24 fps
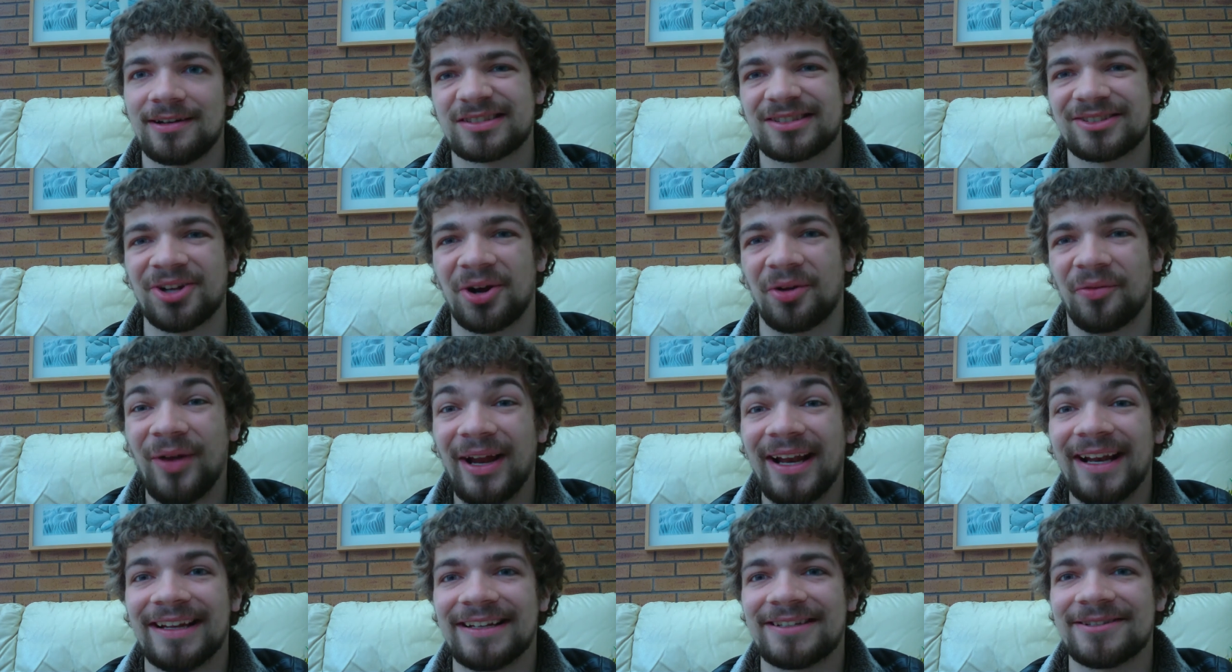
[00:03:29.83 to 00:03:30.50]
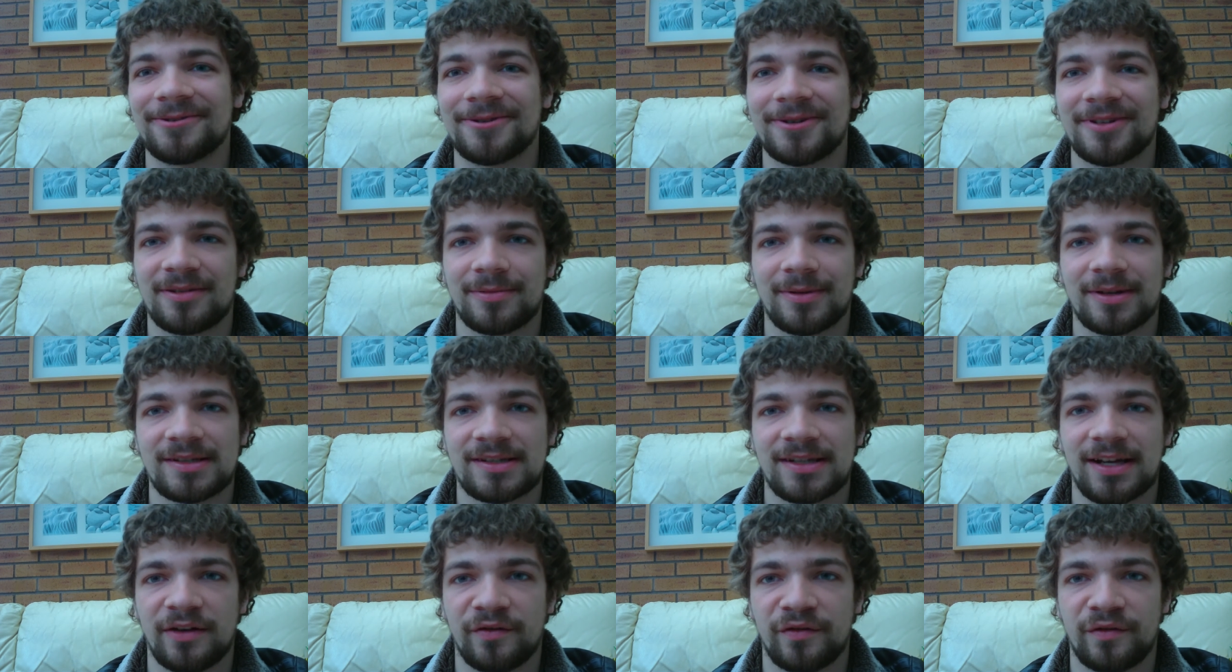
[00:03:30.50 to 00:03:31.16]
Not really talking to
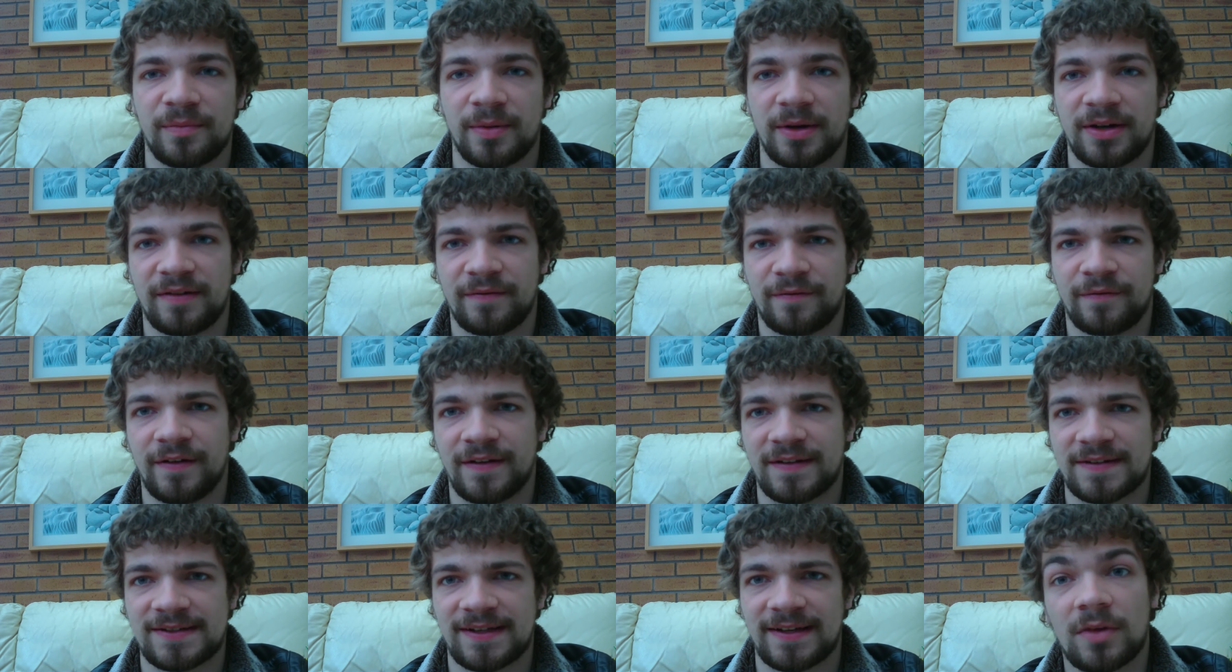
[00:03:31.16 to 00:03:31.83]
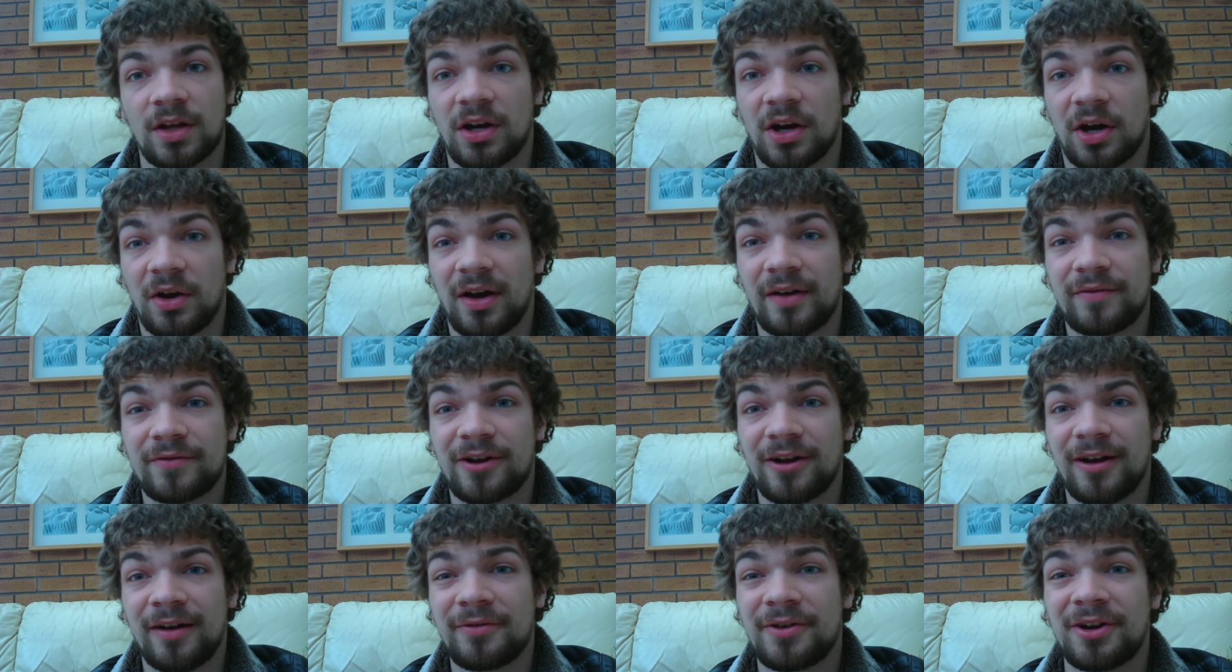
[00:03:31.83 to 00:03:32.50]
myself, but it feels like. You know,
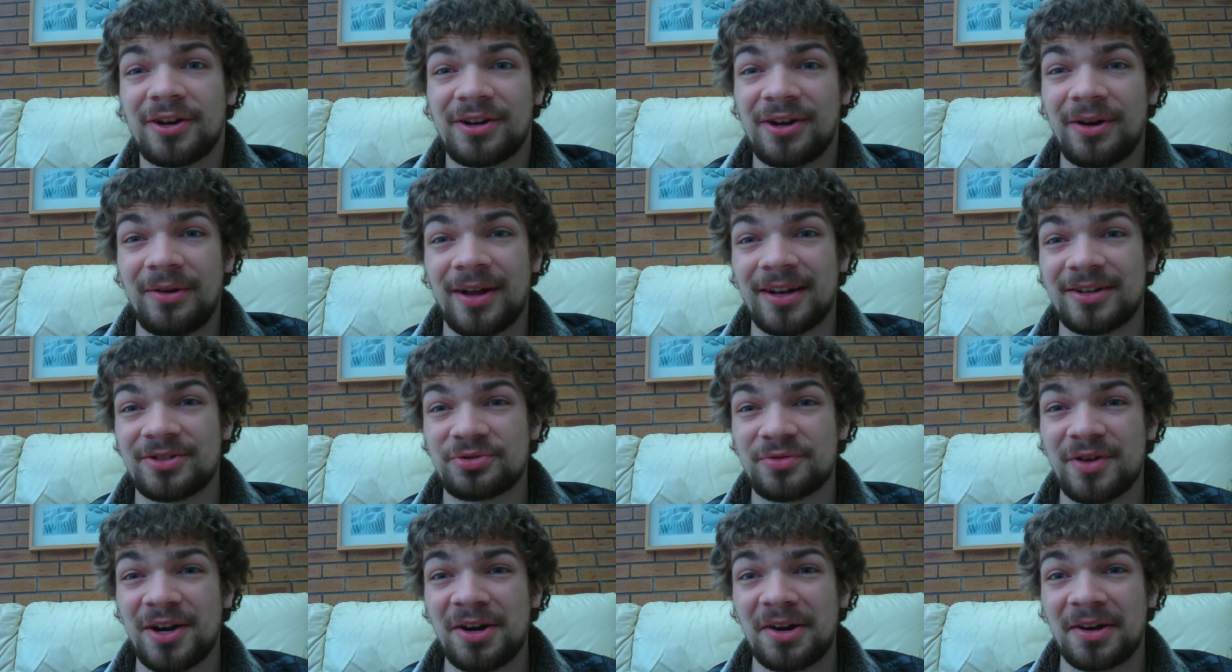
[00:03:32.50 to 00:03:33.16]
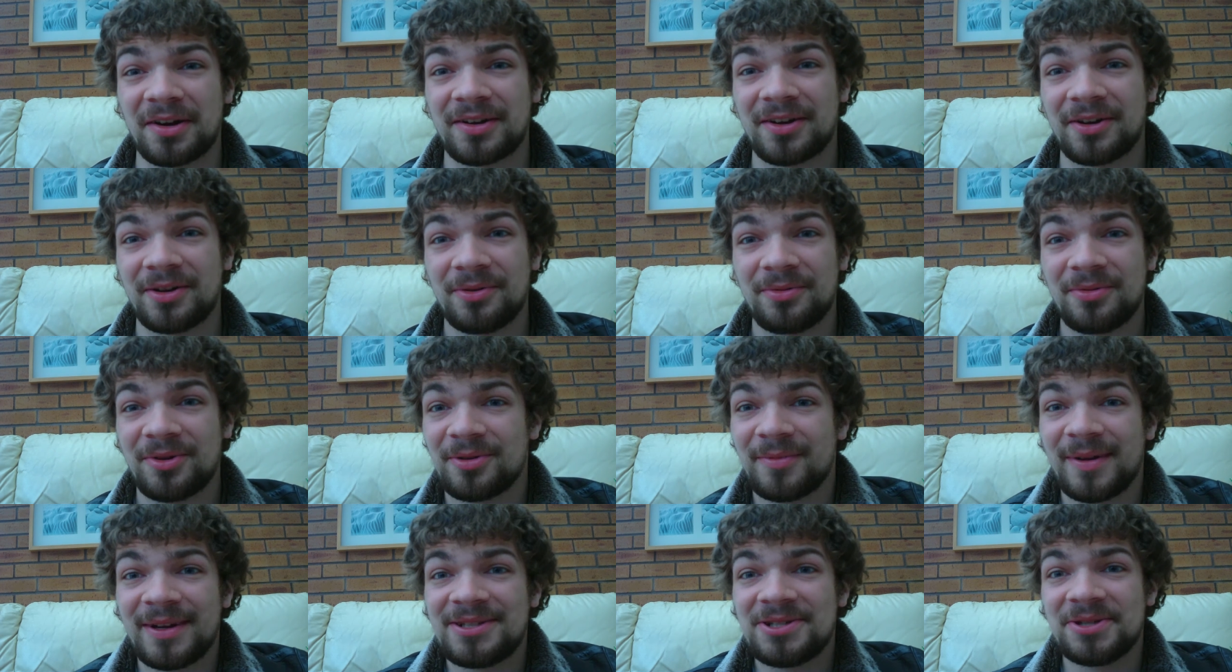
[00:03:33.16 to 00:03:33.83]
I've got to go get drunk.
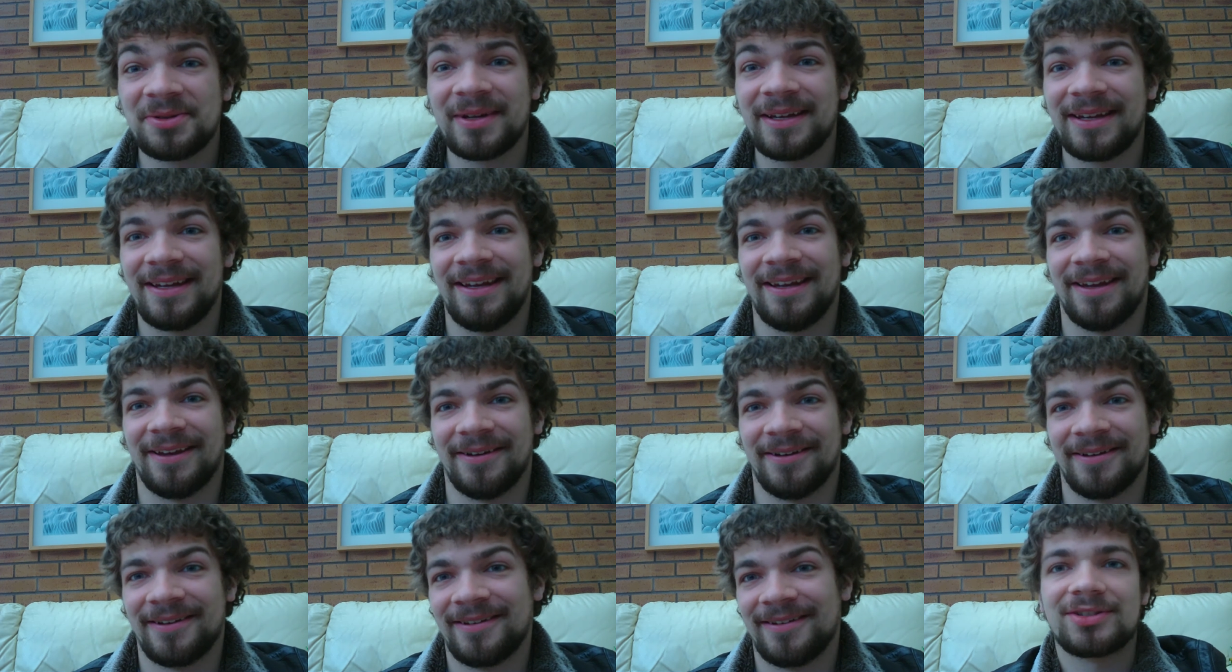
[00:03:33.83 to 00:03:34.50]
What am I doing here?